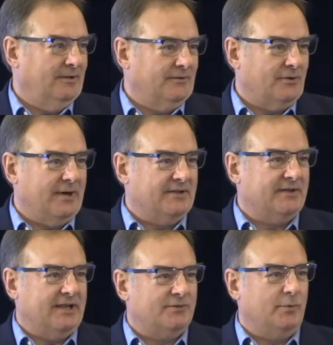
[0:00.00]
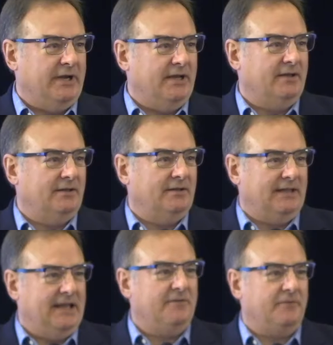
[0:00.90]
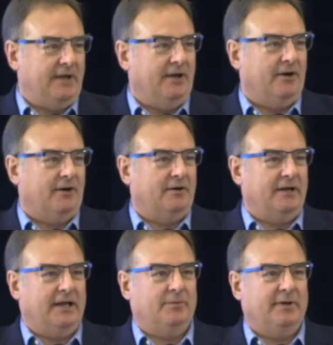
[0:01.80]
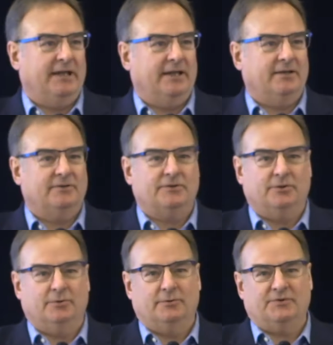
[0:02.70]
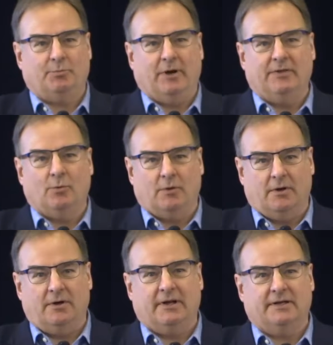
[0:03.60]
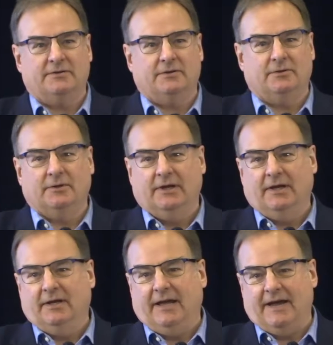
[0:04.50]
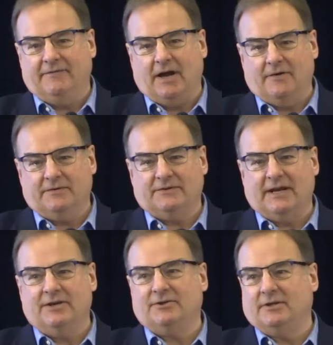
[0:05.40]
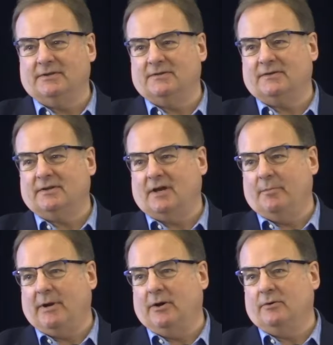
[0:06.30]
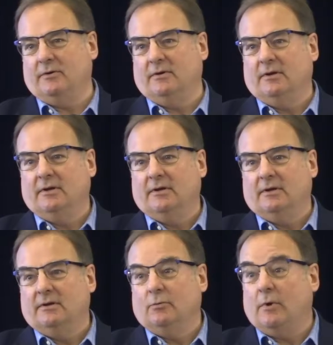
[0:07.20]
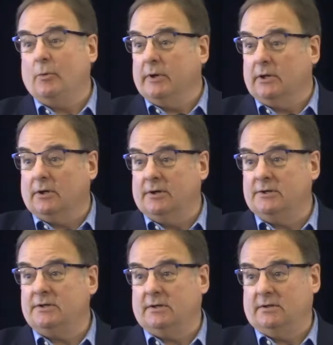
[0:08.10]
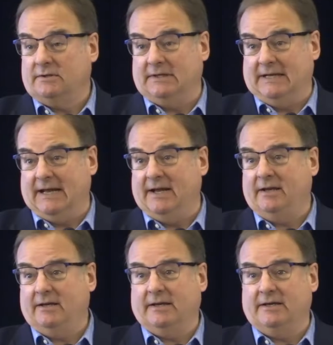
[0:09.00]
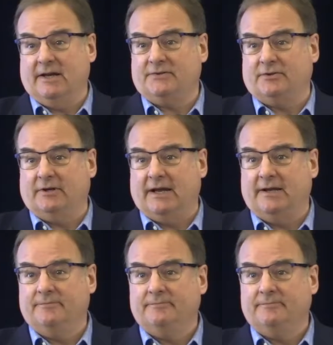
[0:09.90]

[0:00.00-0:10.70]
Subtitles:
So as we leave here and begin to spread the word and to have conversations about what we learned today and yesterday,